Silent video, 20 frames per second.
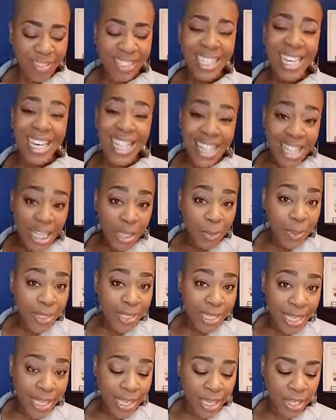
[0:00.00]
And this
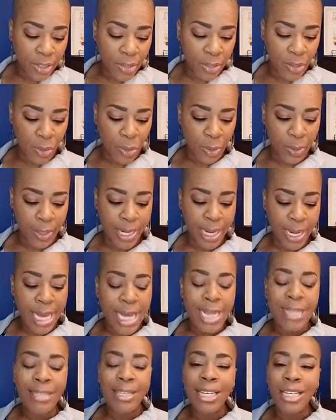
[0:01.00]
particular story
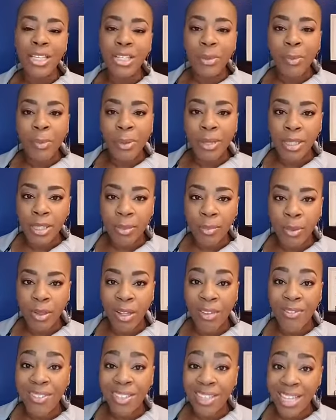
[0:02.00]
teaches the principle
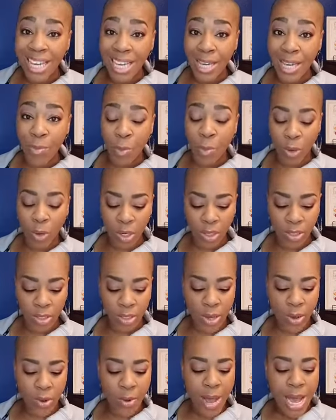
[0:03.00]
of teamwork.
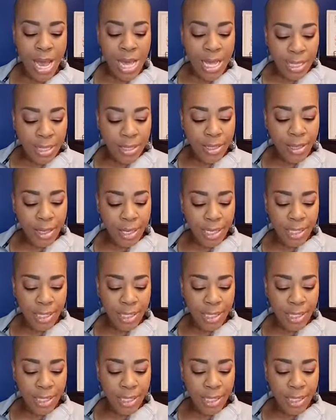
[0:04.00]
So let's look